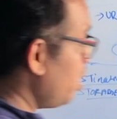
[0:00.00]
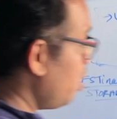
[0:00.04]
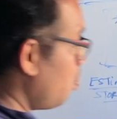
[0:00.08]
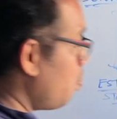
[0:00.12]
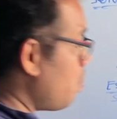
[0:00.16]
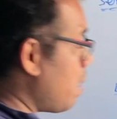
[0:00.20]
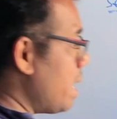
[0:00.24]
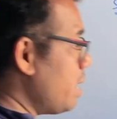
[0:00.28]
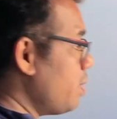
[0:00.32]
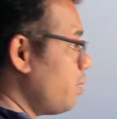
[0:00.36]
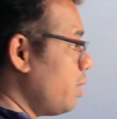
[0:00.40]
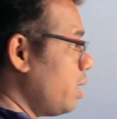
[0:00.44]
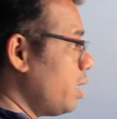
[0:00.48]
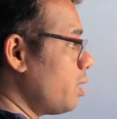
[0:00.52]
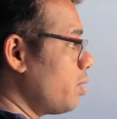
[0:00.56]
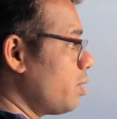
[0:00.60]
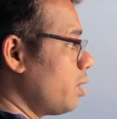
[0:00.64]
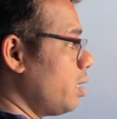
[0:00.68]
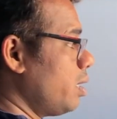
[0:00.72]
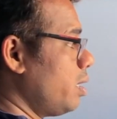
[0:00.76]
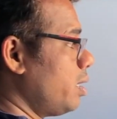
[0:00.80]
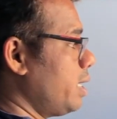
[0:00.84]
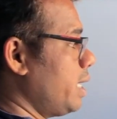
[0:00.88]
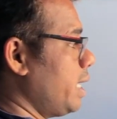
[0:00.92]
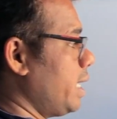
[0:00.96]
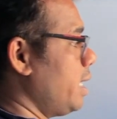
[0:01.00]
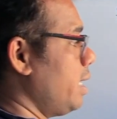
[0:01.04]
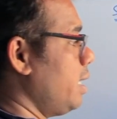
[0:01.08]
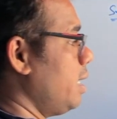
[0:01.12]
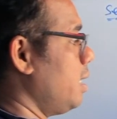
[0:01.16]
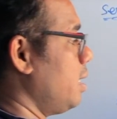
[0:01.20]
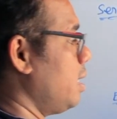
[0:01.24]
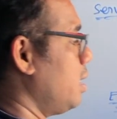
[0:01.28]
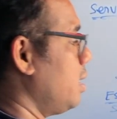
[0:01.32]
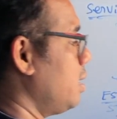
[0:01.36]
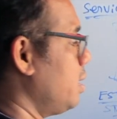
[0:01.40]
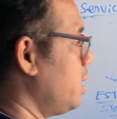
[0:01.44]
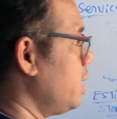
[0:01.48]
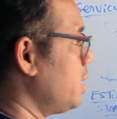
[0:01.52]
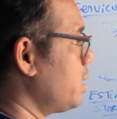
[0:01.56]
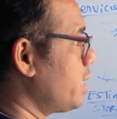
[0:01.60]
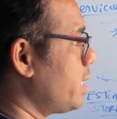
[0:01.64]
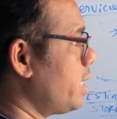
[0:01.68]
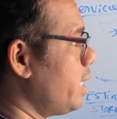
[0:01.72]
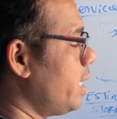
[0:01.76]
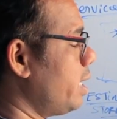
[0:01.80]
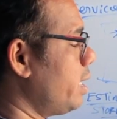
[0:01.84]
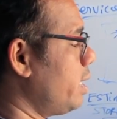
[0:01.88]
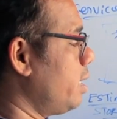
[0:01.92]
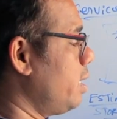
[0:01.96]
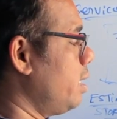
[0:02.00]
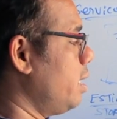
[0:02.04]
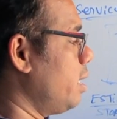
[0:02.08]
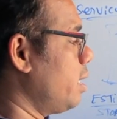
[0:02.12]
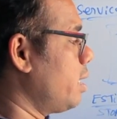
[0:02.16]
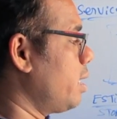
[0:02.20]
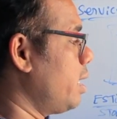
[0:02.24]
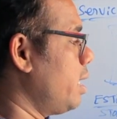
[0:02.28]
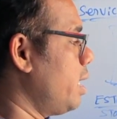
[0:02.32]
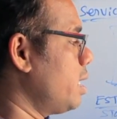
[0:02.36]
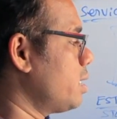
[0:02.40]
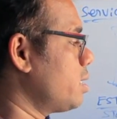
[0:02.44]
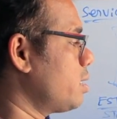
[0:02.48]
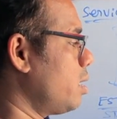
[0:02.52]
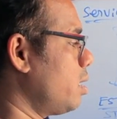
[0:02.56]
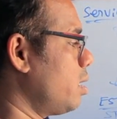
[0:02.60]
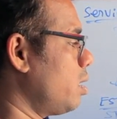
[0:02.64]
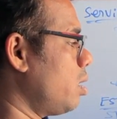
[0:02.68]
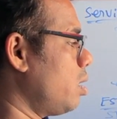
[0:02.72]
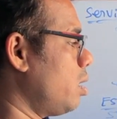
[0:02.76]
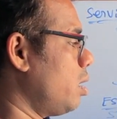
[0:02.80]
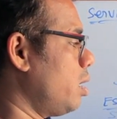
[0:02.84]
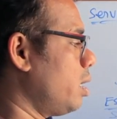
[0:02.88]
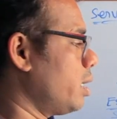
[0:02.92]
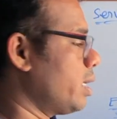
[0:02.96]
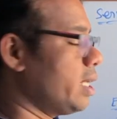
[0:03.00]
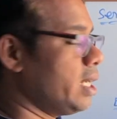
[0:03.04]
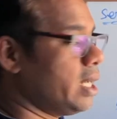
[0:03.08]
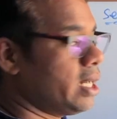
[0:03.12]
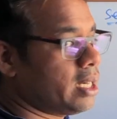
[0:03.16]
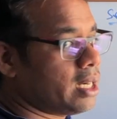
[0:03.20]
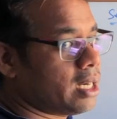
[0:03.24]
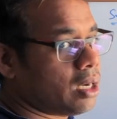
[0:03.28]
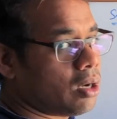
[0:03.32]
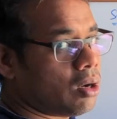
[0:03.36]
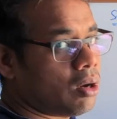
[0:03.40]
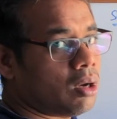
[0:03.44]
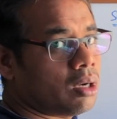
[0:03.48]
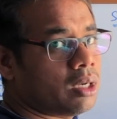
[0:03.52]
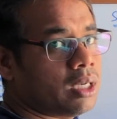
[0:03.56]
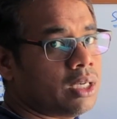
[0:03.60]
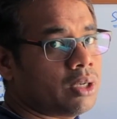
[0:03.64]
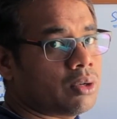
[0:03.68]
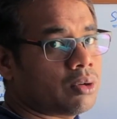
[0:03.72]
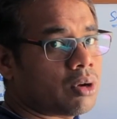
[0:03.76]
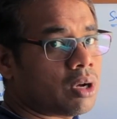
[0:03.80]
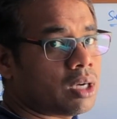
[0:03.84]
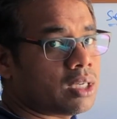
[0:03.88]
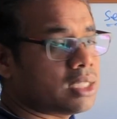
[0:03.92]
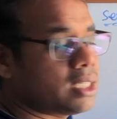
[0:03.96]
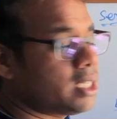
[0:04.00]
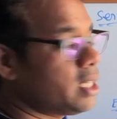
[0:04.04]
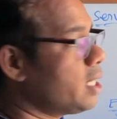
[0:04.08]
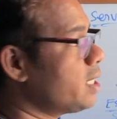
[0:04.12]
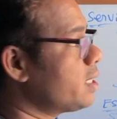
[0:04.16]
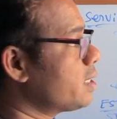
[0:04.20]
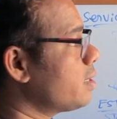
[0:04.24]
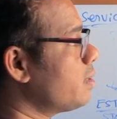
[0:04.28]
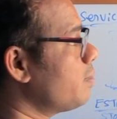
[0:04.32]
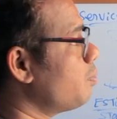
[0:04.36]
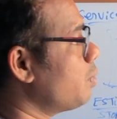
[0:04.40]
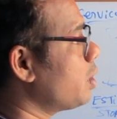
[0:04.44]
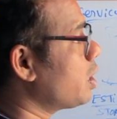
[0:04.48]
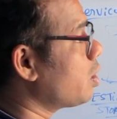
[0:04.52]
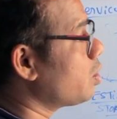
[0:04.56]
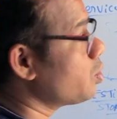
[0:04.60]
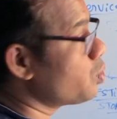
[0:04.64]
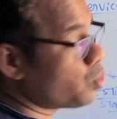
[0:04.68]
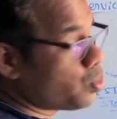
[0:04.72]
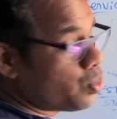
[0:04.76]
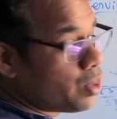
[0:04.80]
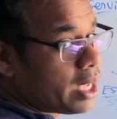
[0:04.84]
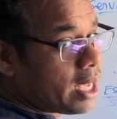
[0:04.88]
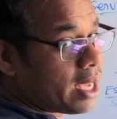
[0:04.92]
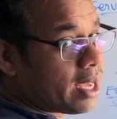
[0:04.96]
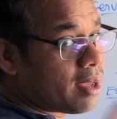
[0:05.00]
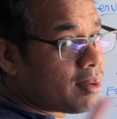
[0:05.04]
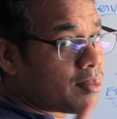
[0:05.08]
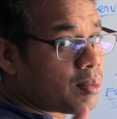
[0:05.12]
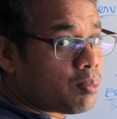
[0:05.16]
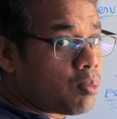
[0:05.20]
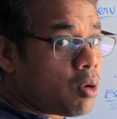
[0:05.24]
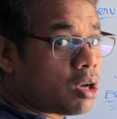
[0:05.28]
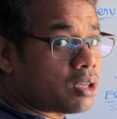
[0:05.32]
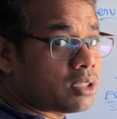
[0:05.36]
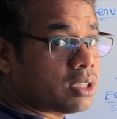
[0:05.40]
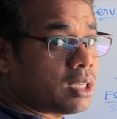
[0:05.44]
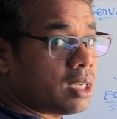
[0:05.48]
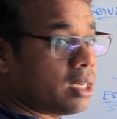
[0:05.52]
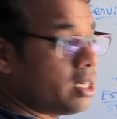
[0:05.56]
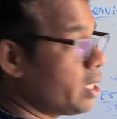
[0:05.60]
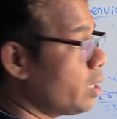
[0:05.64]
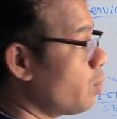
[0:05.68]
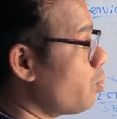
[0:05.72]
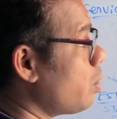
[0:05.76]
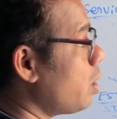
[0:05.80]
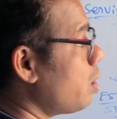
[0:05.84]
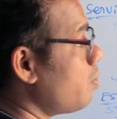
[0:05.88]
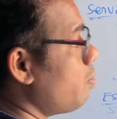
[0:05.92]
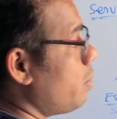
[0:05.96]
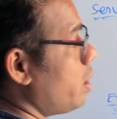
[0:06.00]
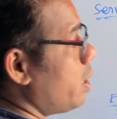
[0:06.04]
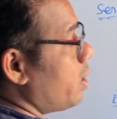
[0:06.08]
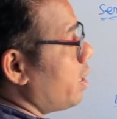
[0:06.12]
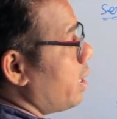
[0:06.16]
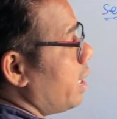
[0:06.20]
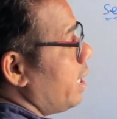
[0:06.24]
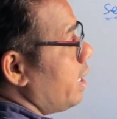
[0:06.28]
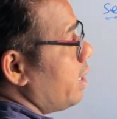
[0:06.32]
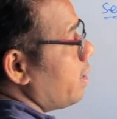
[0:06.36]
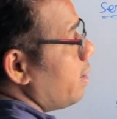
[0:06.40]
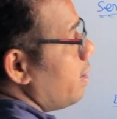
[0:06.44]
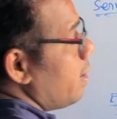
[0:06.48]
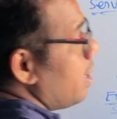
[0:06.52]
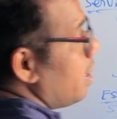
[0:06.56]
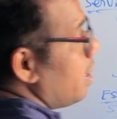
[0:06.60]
why we are taking this creator on into consideration, because we have functional requirement, right?